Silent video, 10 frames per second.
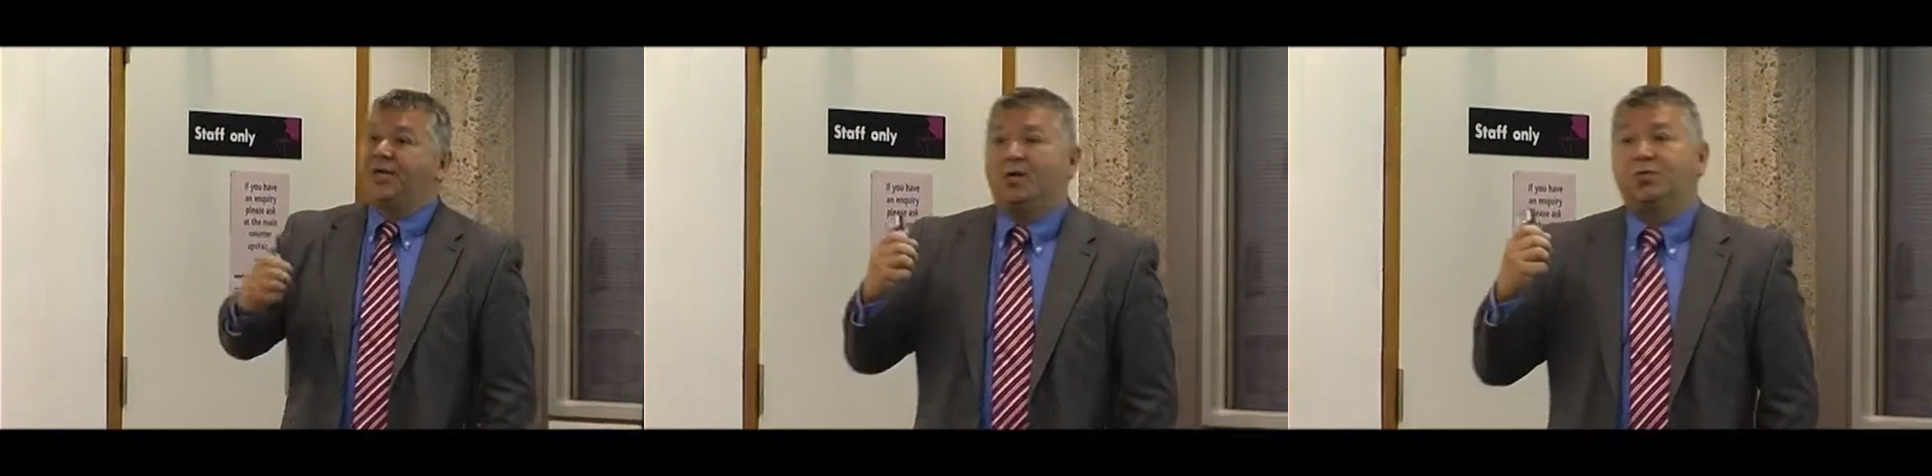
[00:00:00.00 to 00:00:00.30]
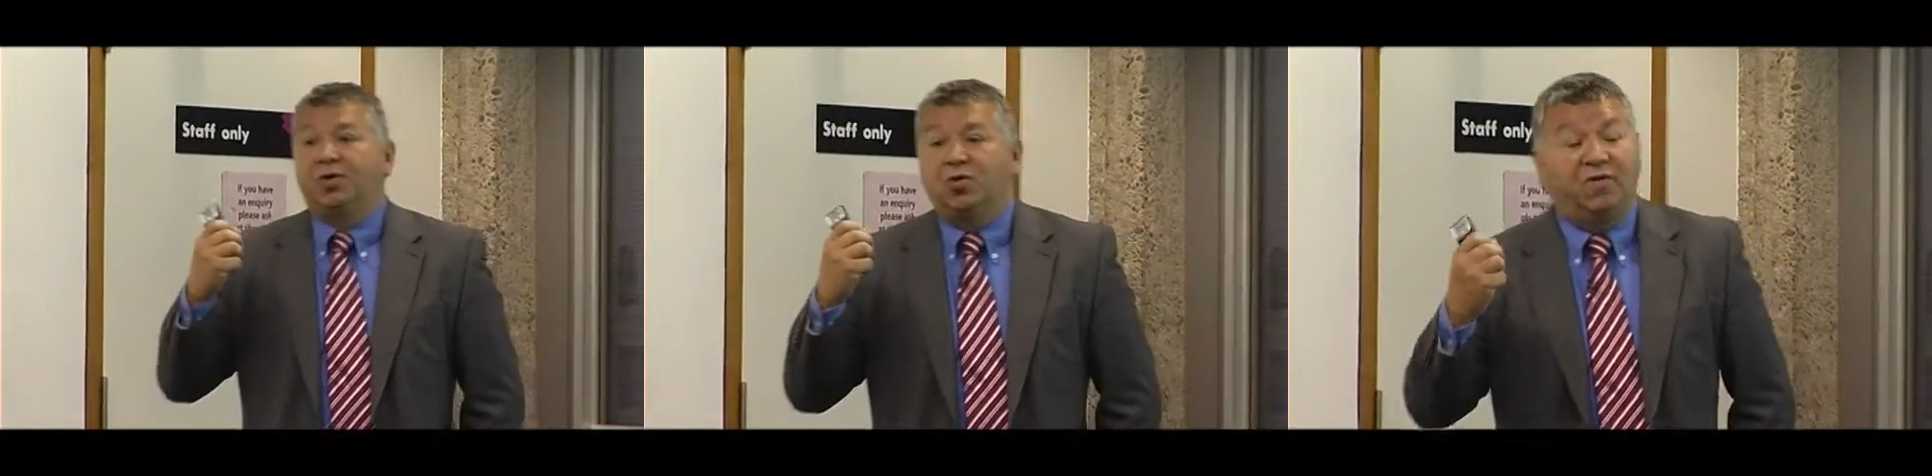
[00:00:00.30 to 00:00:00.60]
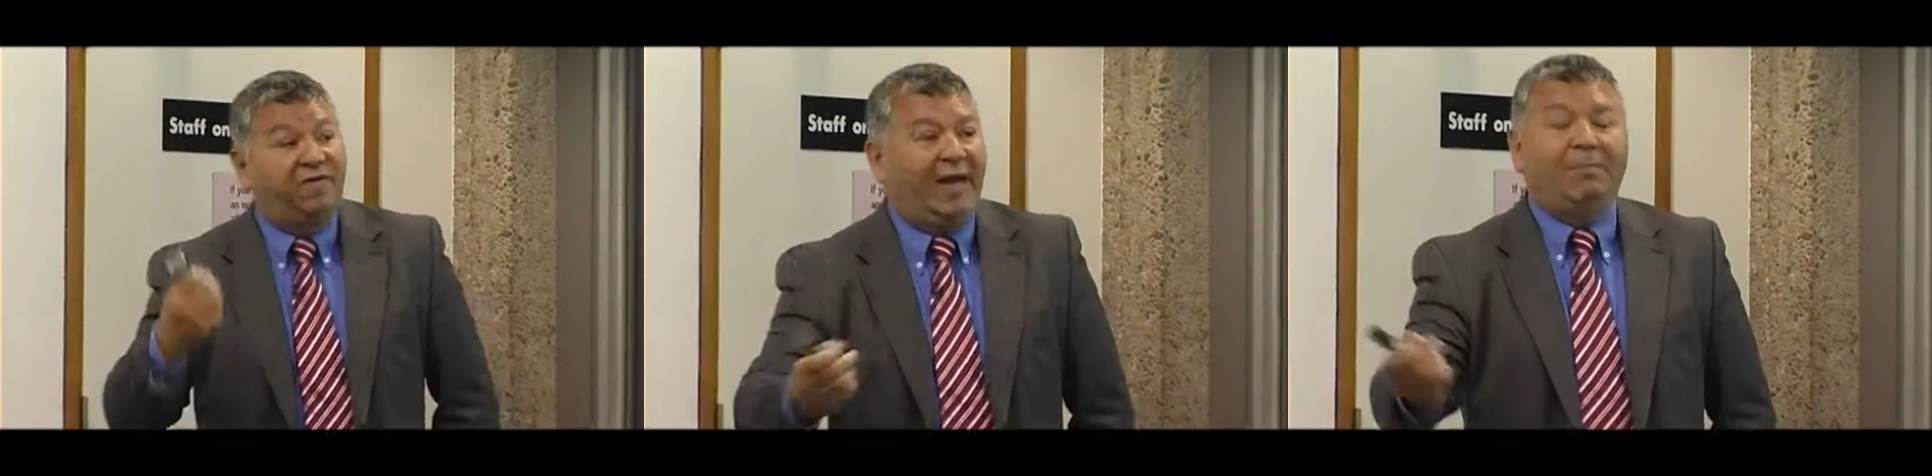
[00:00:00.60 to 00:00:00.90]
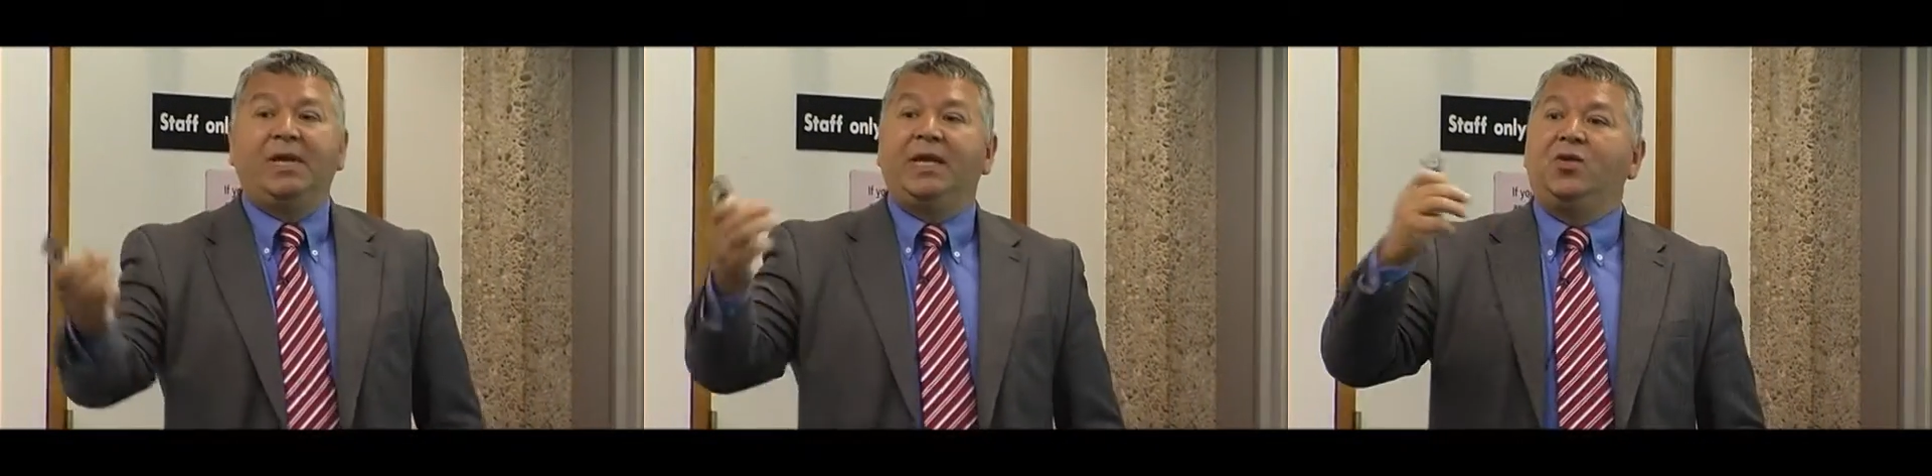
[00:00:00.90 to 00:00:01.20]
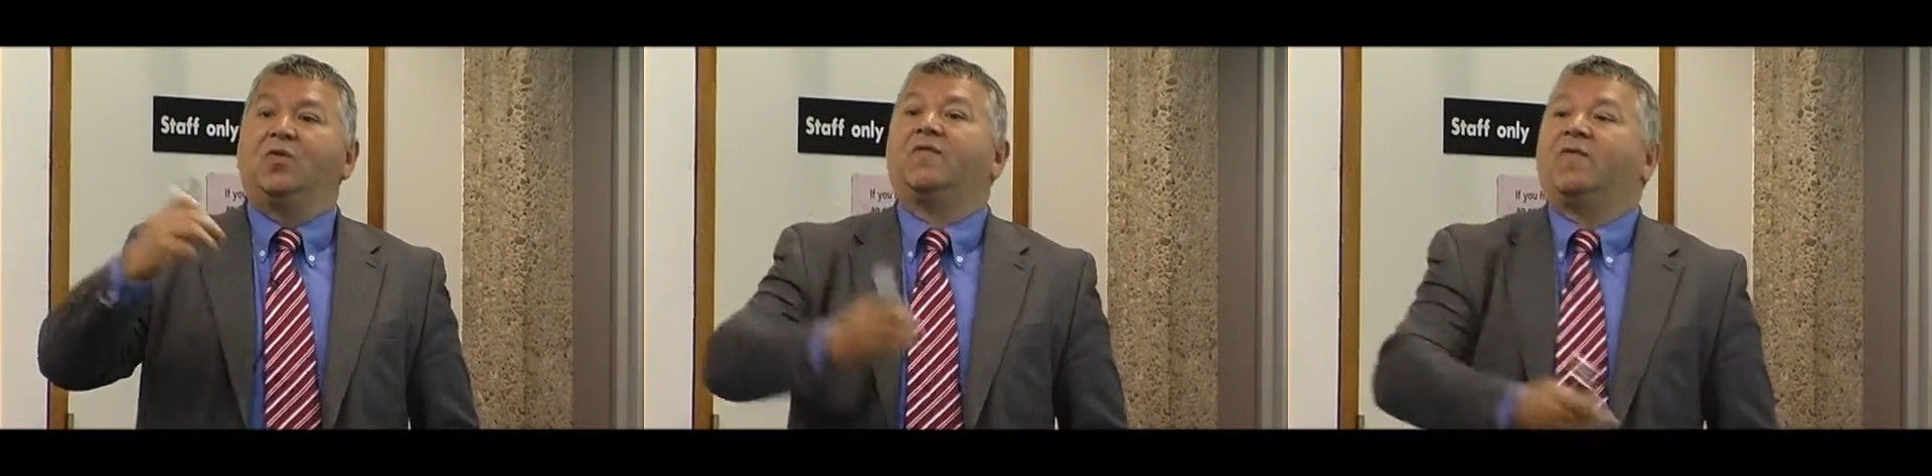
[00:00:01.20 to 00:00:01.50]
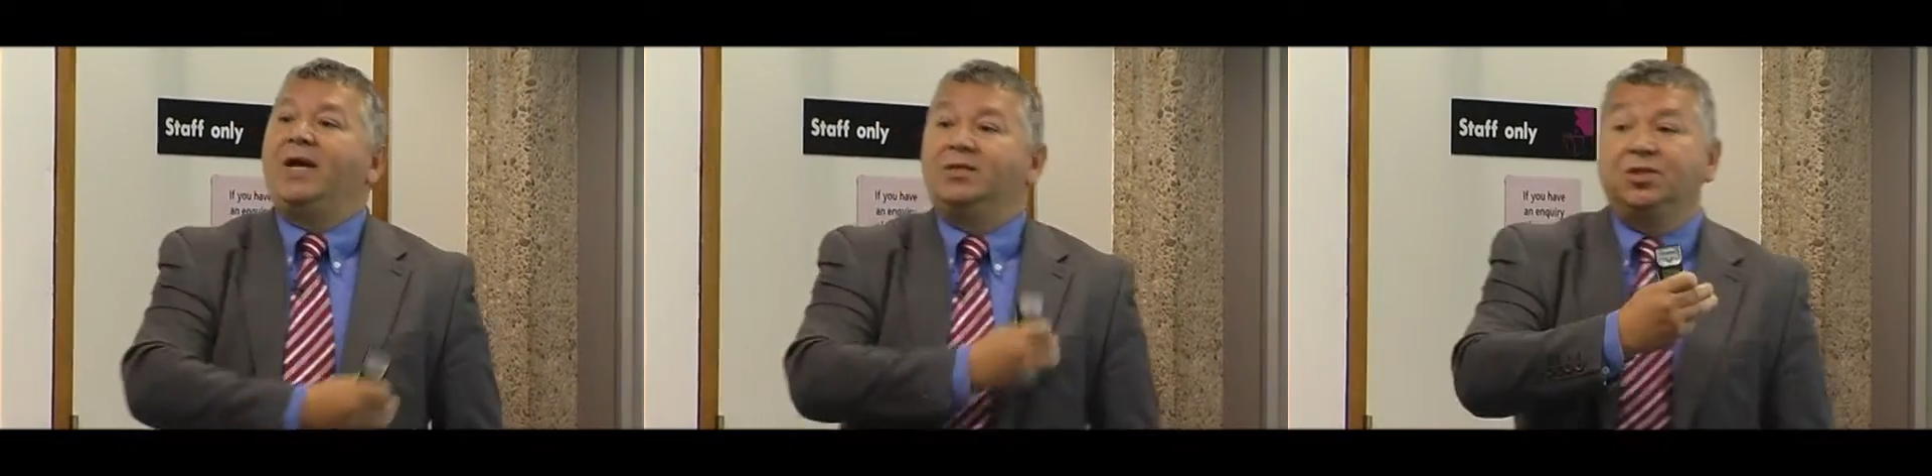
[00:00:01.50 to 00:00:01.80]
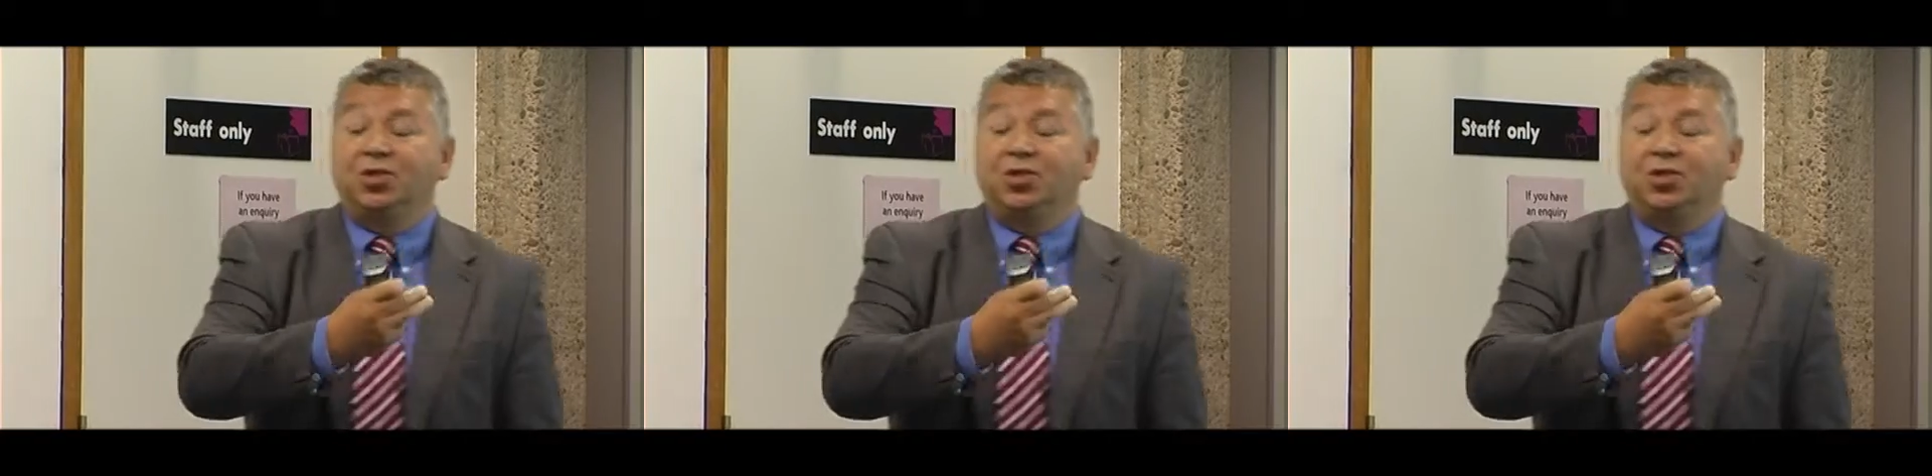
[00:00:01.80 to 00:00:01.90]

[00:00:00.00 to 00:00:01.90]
go to your family, your friends,